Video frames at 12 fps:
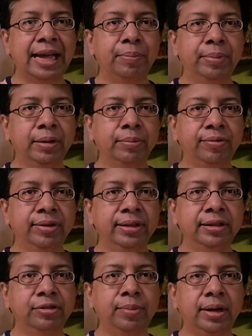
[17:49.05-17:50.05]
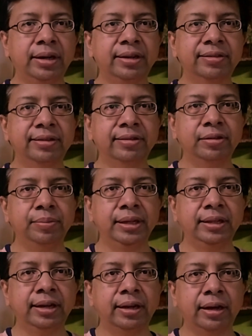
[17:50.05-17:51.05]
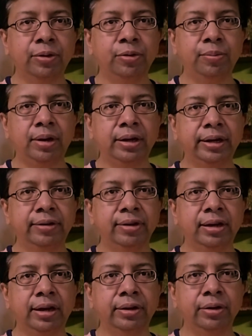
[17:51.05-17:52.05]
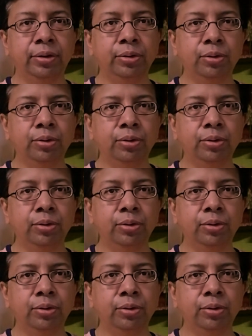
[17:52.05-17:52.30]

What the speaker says: happening between these markets doesn't mean that our own market will continue